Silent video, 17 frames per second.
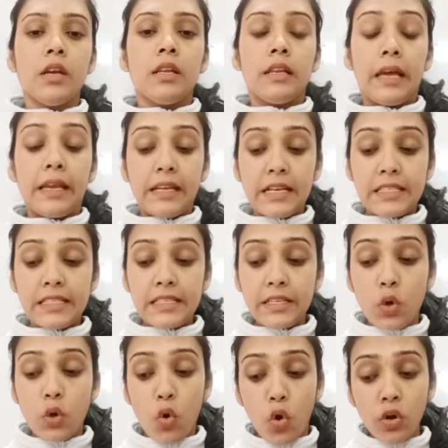Like I
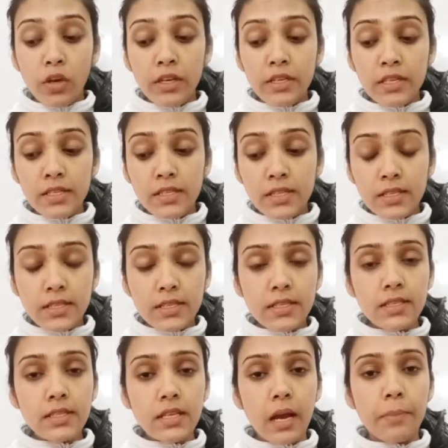said, all Indian
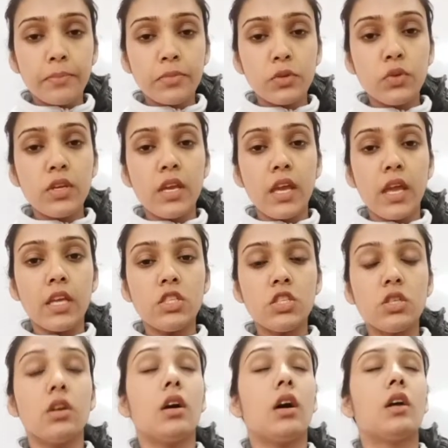citizens above
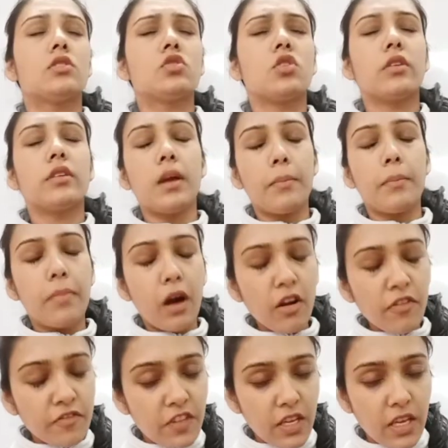
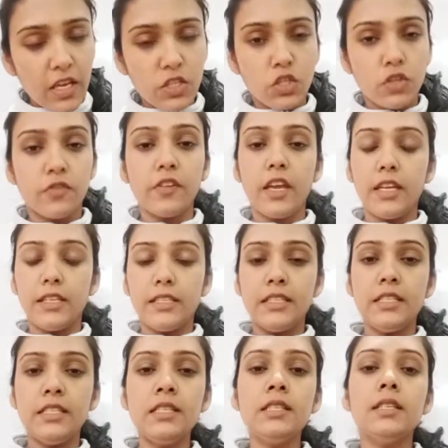the age of
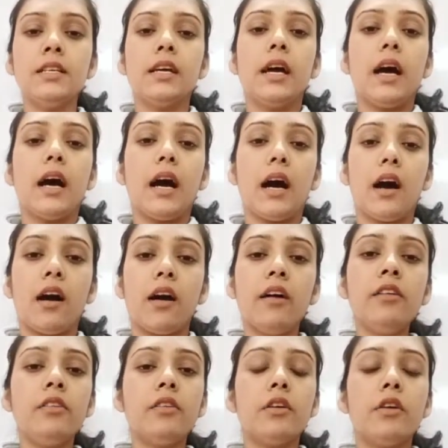18
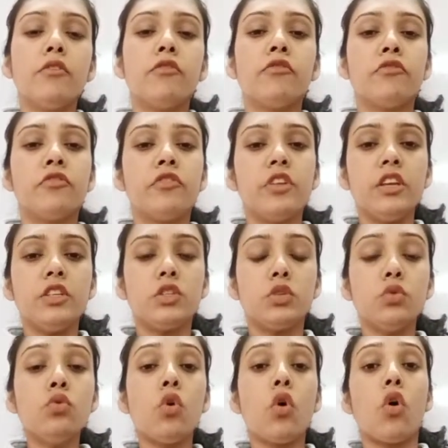are free
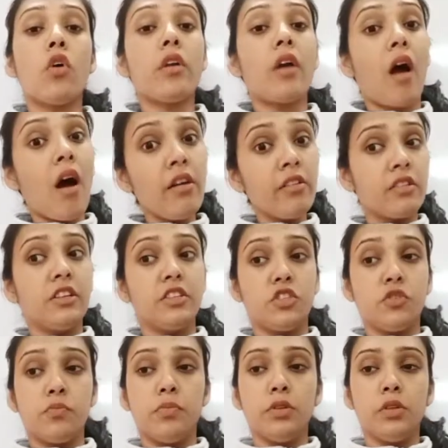to or are
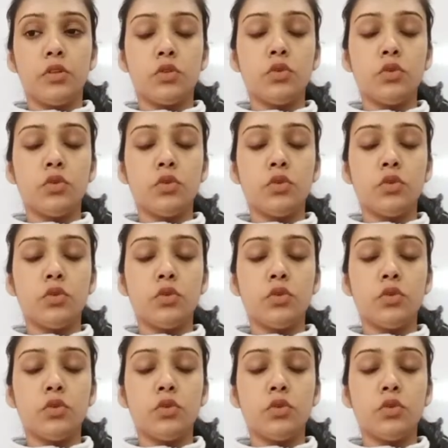eligible